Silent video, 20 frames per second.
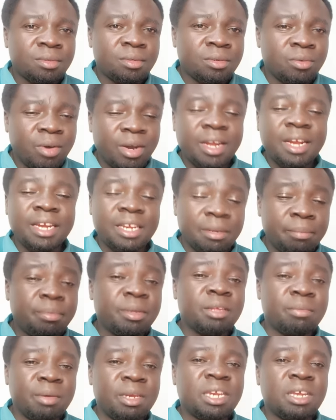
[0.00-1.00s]
Wakileta
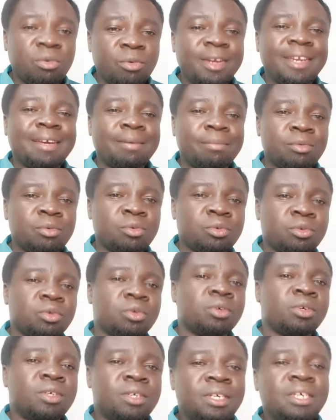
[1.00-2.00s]
impeachment ya William Ruto,
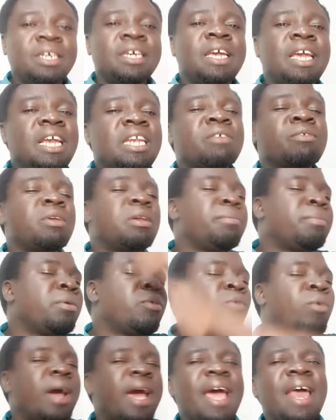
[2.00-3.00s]
it will be
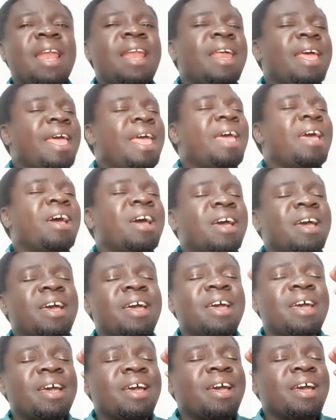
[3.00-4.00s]
well
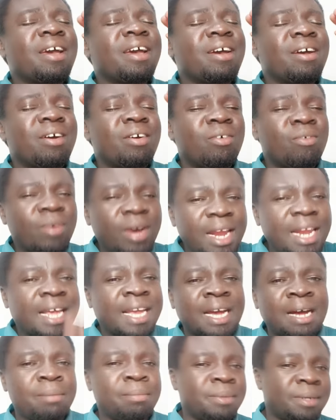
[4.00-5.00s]

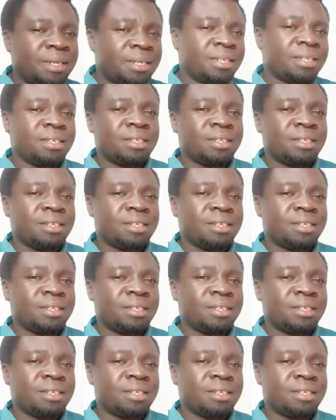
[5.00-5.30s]
welcomed